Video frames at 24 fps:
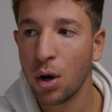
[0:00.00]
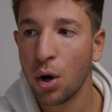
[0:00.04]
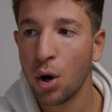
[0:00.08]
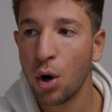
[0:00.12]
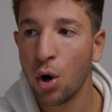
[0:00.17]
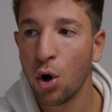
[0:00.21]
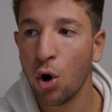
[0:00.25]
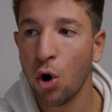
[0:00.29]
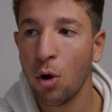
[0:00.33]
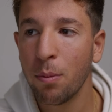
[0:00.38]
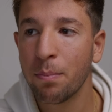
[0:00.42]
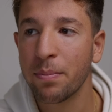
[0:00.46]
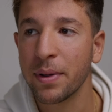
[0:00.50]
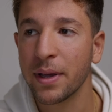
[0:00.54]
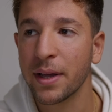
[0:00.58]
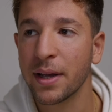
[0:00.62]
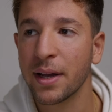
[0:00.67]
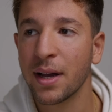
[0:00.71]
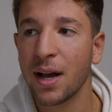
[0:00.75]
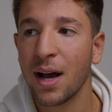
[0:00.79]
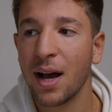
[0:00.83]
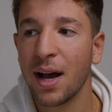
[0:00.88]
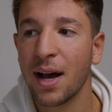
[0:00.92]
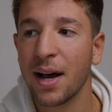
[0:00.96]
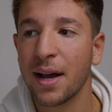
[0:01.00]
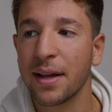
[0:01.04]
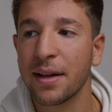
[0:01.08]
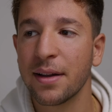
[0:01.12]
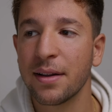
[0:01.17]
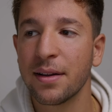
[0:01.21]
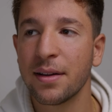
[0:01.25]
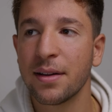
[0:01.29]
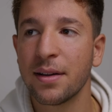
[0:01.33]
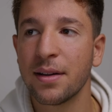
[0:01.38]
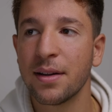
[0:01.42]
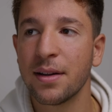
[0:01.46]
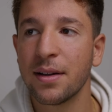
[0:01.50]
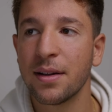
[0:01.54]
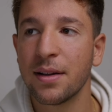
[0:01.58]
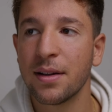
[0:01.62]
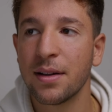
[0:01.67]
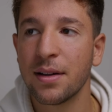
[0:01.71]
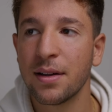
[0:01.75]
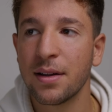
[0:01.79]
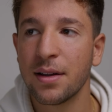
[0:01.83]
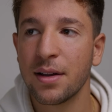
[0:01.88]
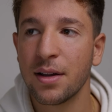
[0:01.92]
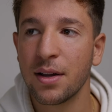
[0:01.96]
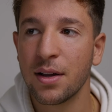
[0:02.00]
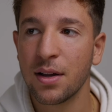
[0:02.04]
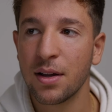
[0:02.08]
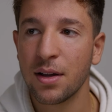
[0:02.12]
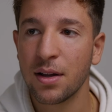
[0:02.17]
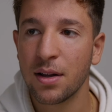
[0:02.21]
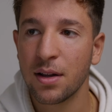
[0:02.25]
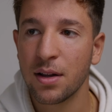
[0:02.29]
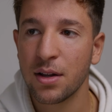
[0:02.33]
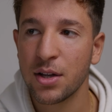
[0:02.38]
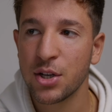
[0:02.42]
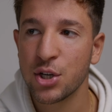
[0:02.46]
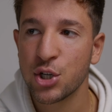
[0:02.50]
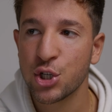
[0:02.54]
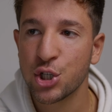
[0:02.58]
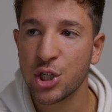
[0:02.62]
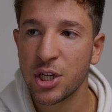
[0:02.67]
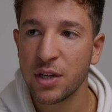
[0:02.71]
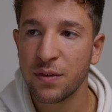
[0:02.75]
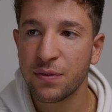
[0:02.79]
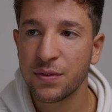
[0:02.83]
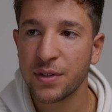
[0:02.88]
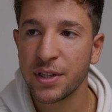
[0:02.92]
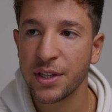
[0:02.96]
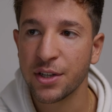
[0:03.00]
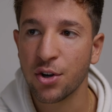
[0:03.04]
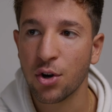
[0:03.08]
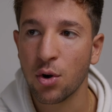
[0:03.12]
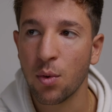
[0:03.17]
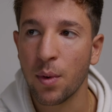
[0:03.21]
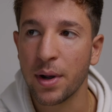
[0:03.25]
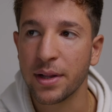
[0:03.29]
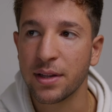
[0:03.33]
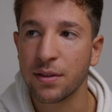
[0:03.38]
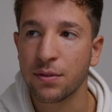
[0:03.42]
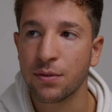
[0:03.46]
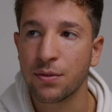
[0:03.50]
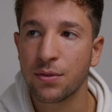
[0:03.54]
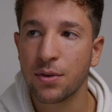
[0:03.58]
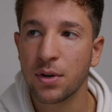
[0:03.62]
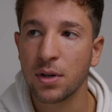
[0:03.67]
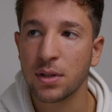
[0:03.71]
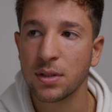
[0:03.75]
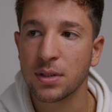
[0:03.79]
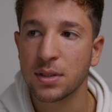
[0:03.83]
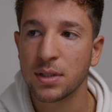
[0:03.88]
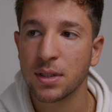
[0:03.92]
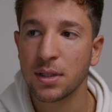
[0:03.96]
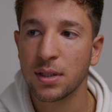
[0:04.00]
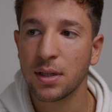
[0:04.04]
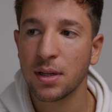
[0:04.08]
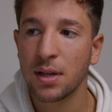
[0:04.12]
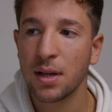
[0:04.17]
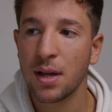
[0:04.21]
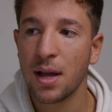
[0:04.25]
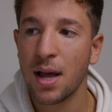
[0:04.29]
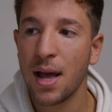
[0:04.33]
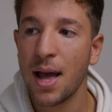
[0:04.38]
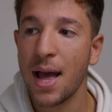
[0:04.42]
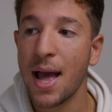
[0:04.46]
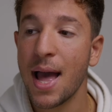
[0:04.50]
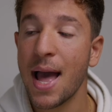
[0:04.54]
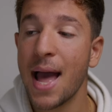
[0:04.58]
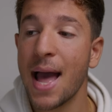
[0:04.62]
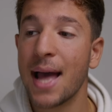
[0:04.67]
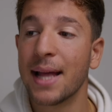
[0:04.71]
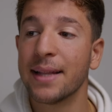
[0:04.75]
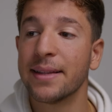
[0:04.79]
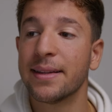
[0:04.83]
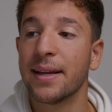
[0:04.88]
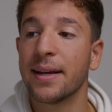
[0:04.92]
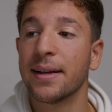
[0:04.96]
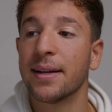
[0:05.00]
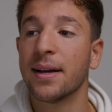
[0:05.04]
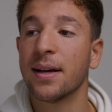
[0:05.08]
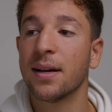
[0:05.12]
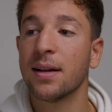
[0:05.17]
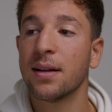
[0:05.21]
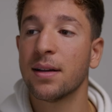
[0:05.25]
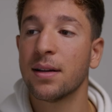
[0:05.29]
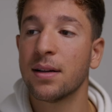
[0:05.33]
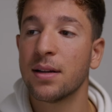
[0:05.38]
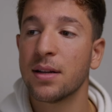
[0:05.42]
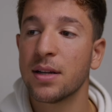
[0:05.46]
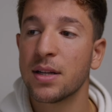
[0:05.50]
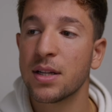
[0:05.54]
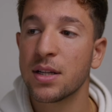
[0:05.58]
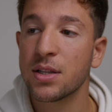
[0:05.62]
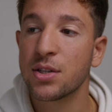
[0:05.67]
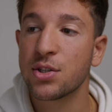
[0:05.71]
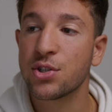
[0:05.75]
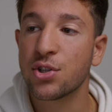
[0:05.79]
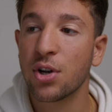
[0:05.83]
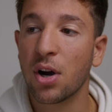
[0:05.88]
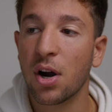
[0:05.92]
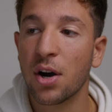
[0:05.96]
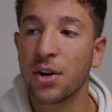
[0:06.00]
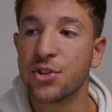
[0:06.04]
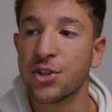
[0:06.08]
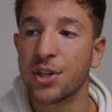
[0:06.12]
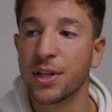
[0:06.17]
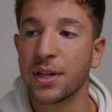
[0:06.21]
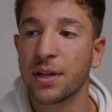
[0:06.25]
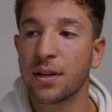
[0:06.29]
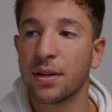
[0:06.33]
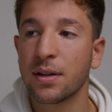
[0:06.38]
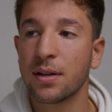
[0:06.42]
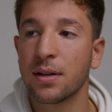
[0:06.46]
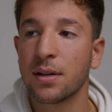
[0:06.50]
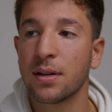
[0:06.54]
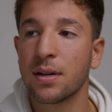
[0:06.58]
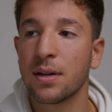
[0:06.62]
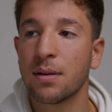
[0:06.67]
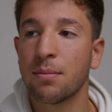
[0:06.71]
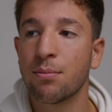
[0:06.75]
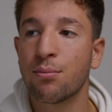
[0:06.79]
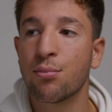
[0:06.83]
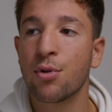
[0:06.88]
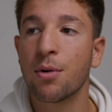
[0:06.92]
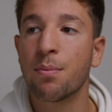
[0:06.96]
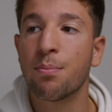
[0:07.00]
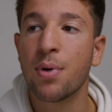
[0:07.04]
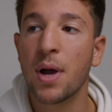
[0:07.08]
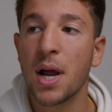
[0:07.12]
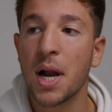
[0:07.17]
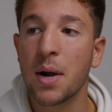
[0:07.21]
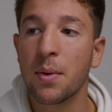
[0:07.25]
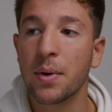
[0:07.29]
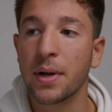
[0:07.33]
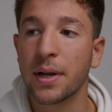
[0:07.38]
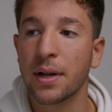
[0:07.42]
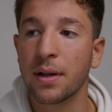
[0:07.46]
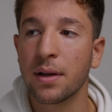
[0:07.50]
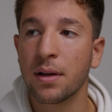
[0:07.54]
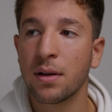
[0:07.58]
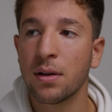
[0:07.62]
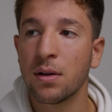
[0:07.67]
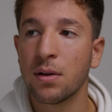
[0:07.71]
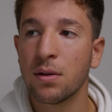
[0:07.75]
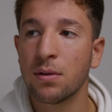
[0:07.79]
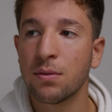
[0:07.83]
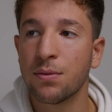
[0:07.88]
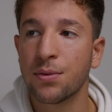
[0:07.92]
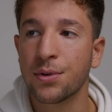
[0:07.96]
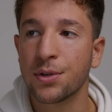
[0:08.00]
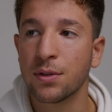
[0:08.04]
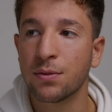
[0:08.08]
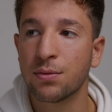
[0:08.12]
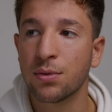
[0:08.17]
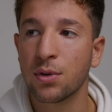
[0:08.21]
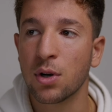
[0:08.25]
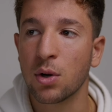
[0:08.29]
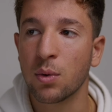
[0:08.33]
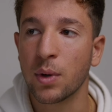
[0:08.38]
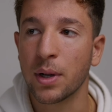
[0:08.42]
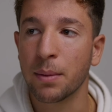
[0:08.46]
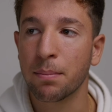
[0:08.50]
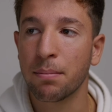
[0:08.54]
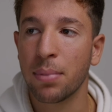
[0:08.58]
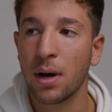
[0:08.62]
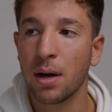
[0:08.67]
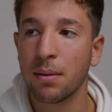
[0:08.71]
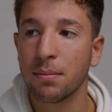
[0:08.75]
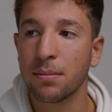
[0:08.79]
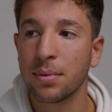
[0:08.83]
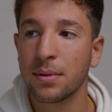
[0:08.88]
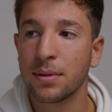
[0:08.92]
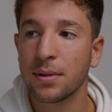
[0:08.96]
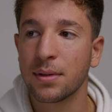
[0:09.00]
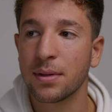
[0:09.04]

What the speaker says: Hopping high, shifting your weight in front, and then charging, preparing for the following pump.